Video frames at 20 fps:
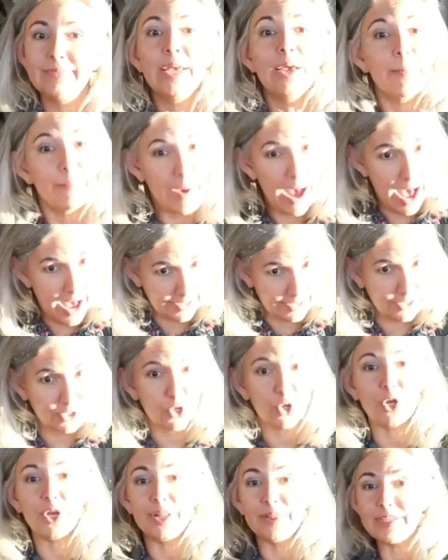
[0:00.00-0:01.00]
Pax,
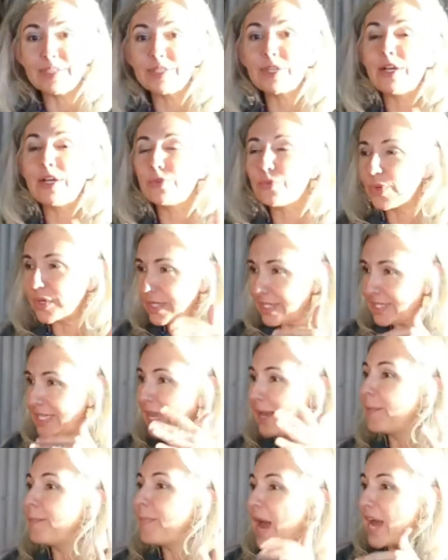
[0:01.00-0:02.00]
good. In this case, we're going to
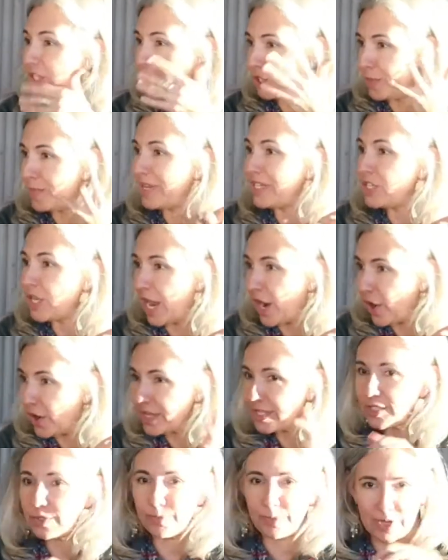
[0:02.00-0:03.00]
sing Pacem in
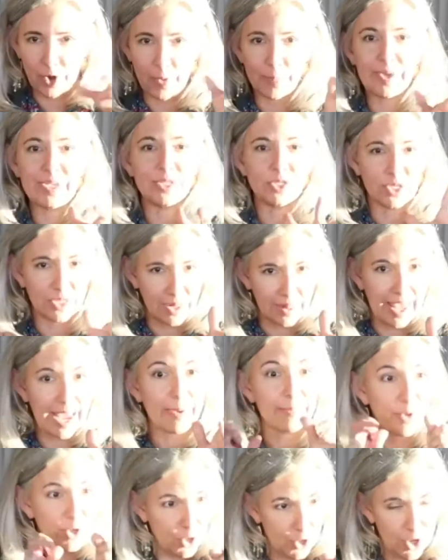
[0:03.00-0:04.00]
Terris, peace in the
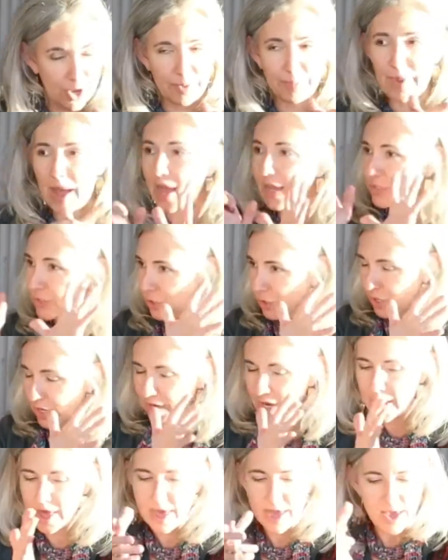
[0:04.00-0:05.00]
land, but good. Pax, good.
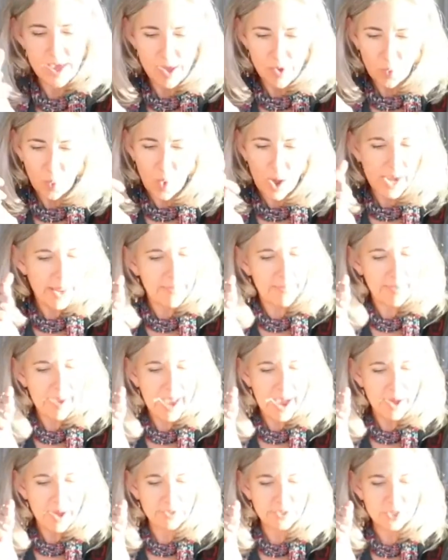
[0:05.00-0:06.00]
What
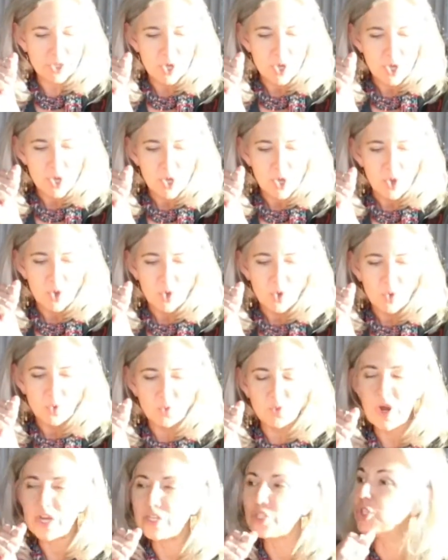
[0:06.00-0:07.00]
about
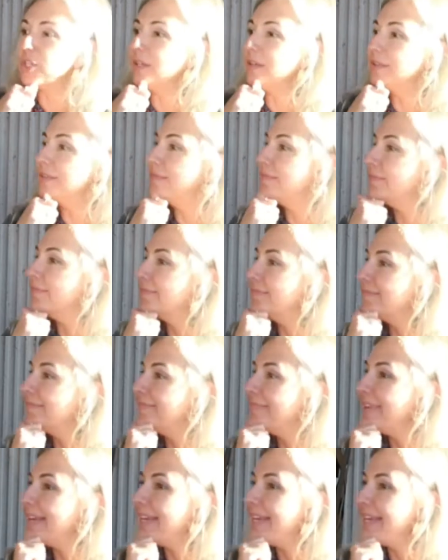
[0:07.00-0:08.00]
Russian?
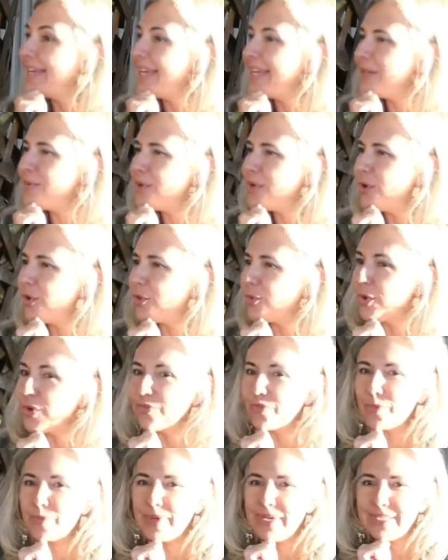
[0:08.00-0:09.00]
Anyone know the word
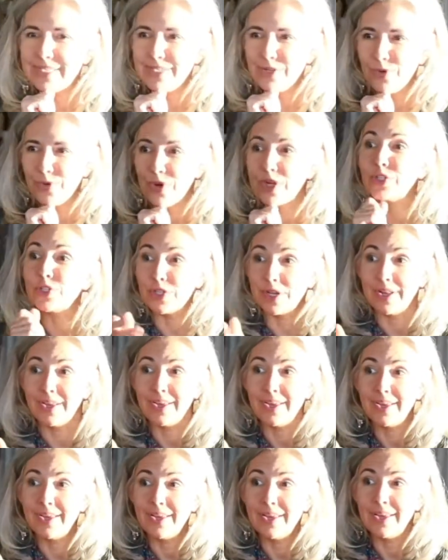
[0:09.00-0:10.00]
for peace in Russian?
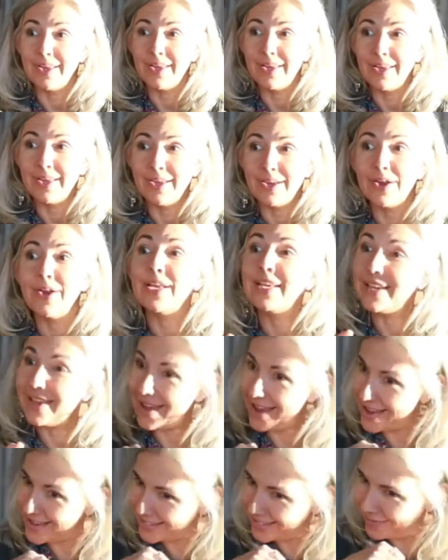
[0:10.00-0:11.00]
Mir.
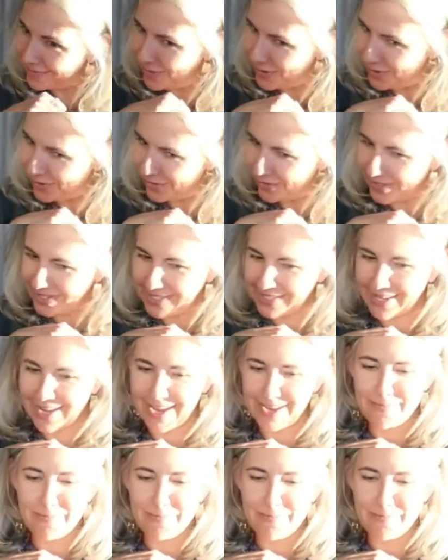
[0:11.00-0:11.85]
Yes, beautifully done.